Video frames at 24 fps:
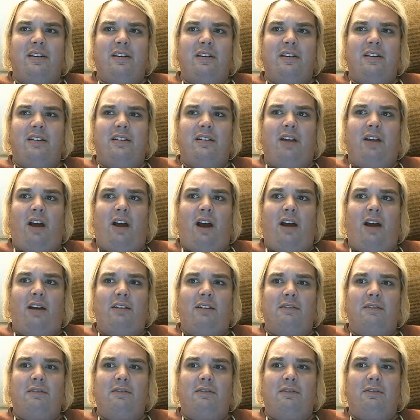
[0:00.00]
uh,
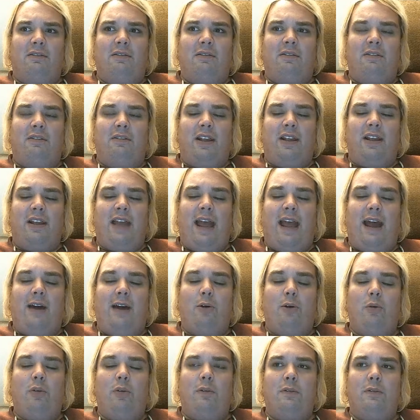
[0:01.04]
like
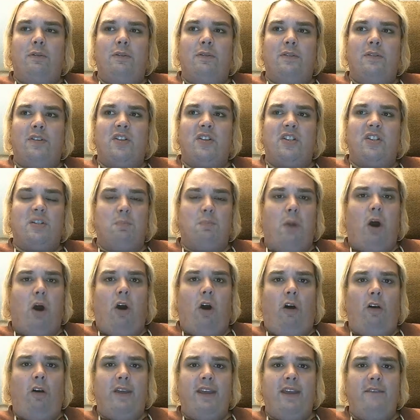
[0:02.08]
how small
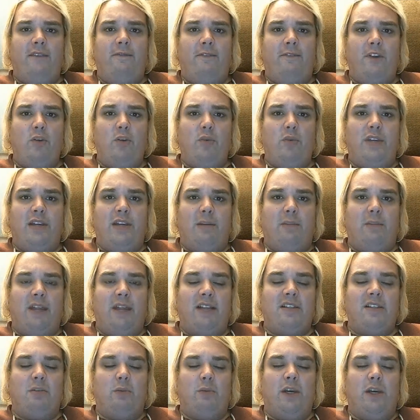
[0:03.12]
he viewed him. That's
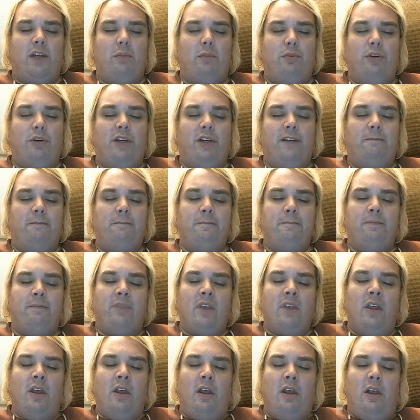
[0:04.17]
a way to put it.
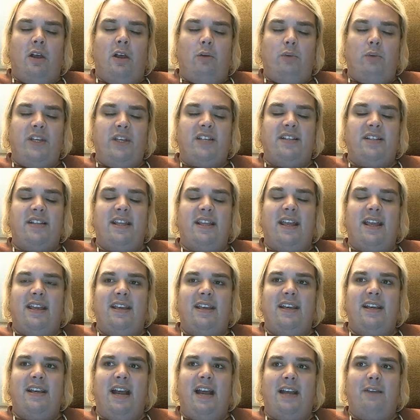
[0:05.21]
We see that he
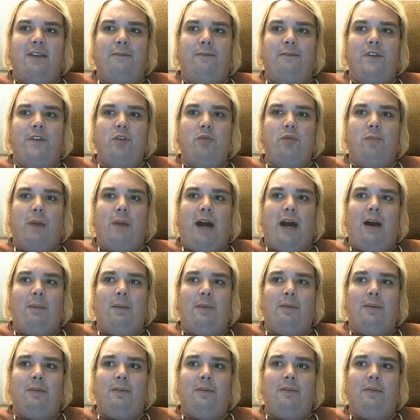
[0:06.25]
kind of viewed Mob,
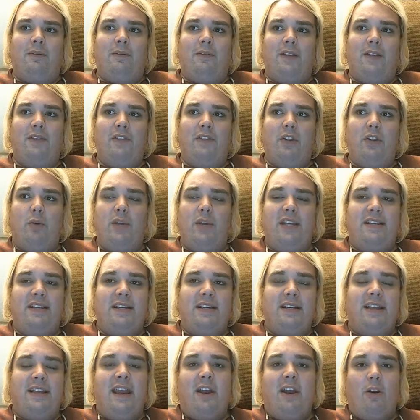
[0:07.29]
even though he did
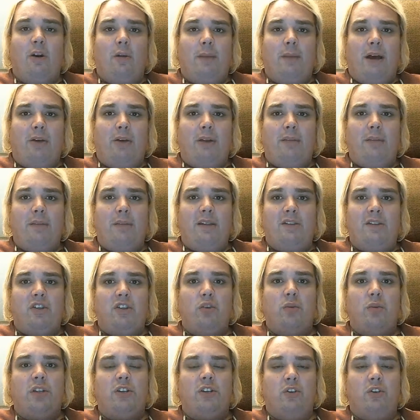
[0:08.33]
care about him to a
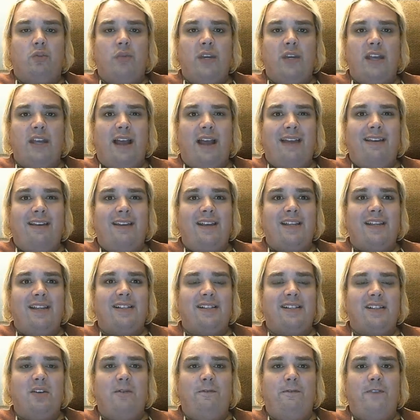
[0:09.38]
degree. I, he
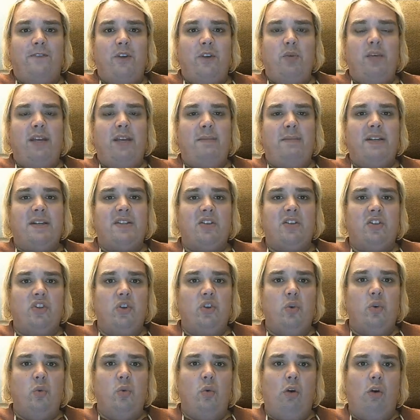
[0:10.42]
still viewed him as a
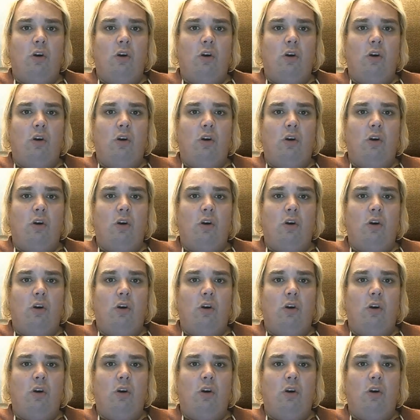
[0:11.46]
tool